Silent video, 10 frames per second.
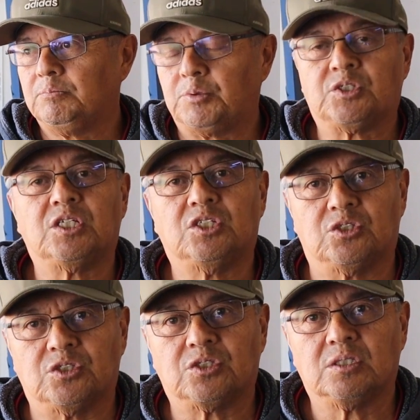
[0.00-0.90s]

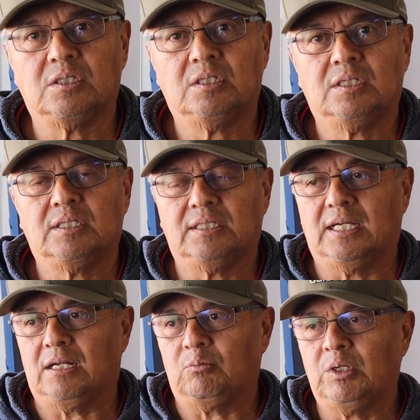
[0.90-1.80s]
procedures
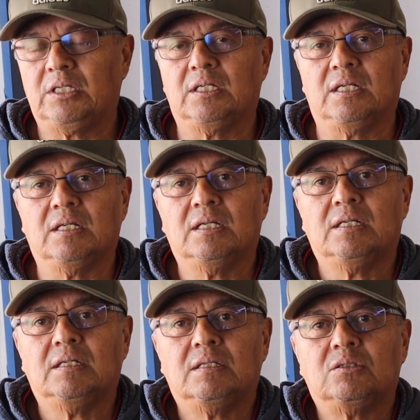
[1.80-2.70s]
that we can
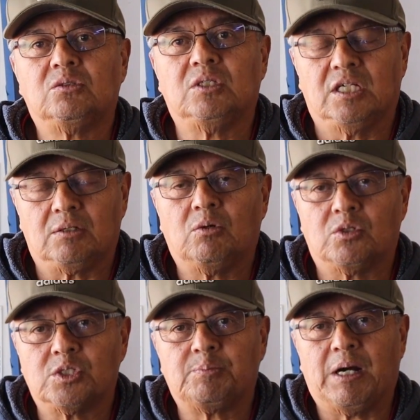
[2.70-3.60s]
to get
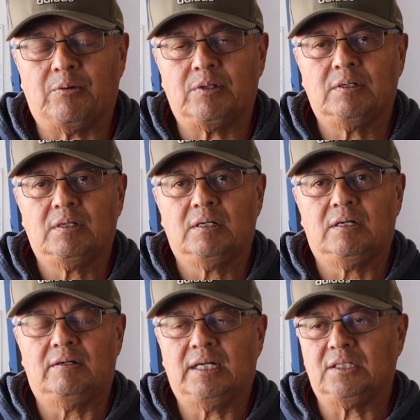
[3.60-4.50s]
horsepower,
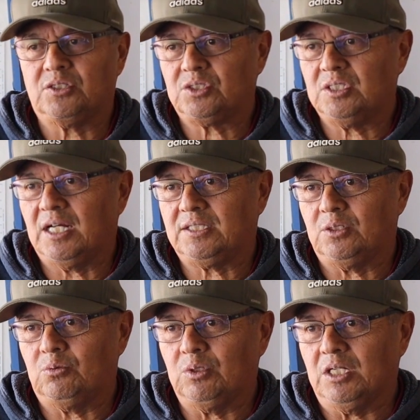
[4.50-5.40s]
all right? There's
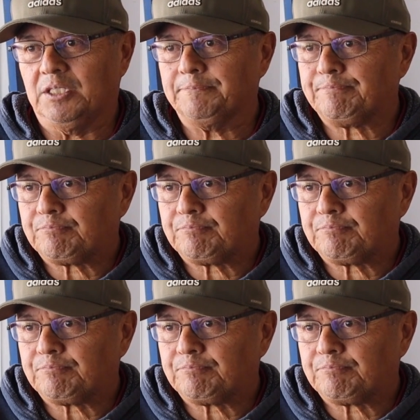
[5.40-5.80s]
nothing really